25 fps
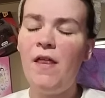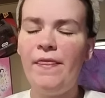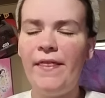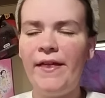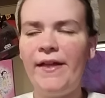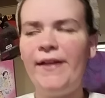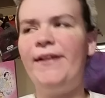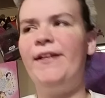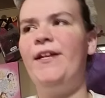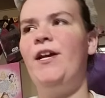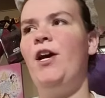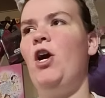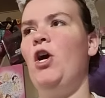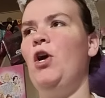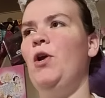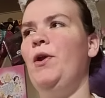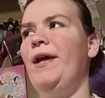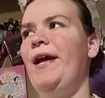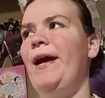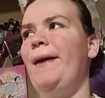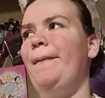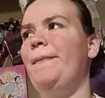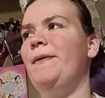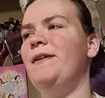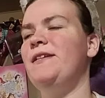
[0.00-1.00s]
Then
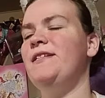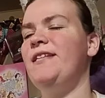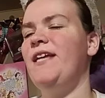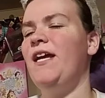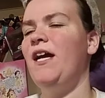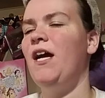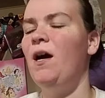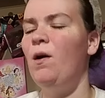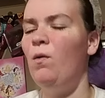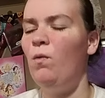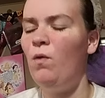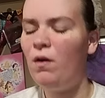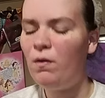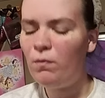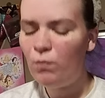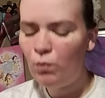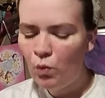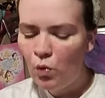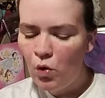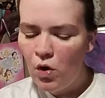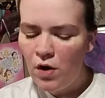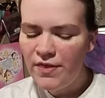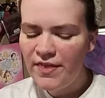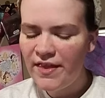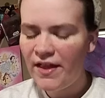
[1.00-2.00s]
Cody happened to see, I want
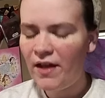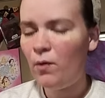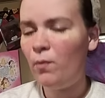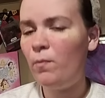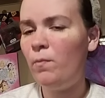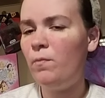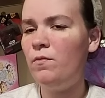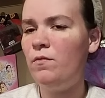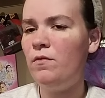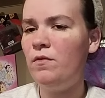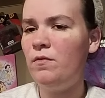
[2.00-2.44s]
one that